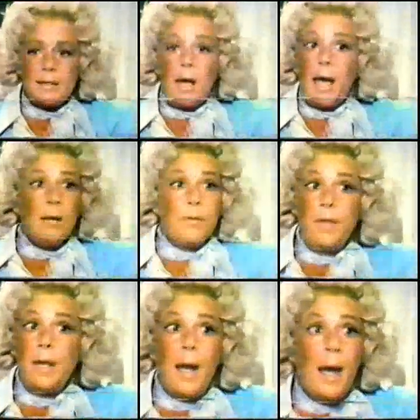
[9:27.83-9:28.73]
now I don't
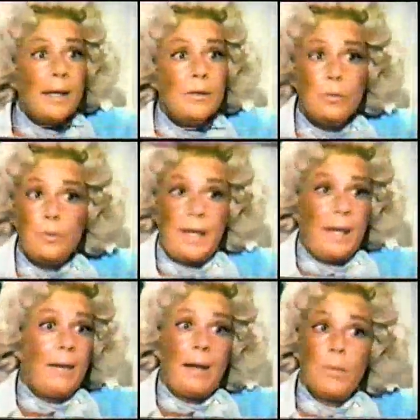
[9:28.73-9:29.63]
think I knew who the
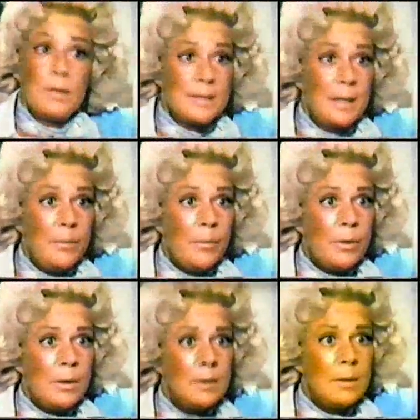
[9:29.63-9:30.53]
hell I was anymore.